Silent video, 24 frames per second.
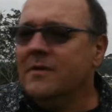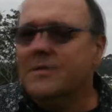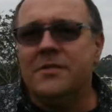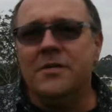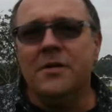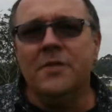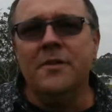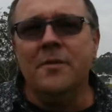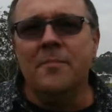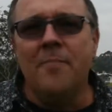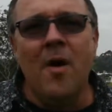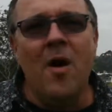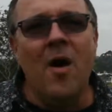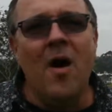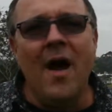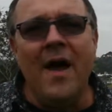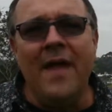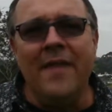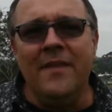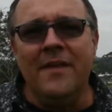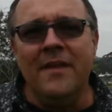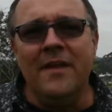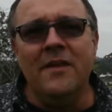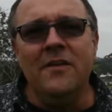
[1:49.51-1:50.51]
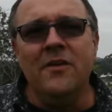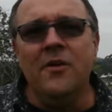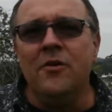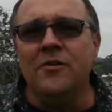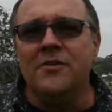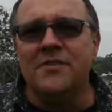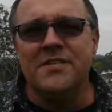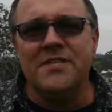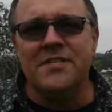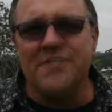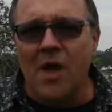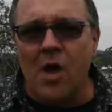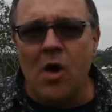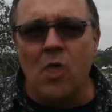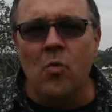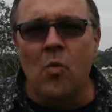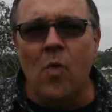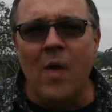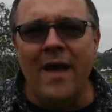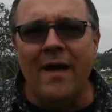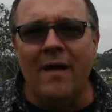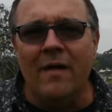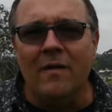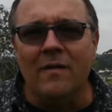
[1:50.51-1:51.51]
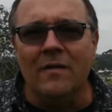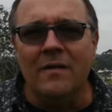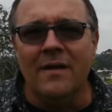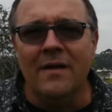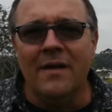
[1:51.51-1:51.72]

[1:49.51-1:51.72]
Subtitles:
to the mine that he knew so well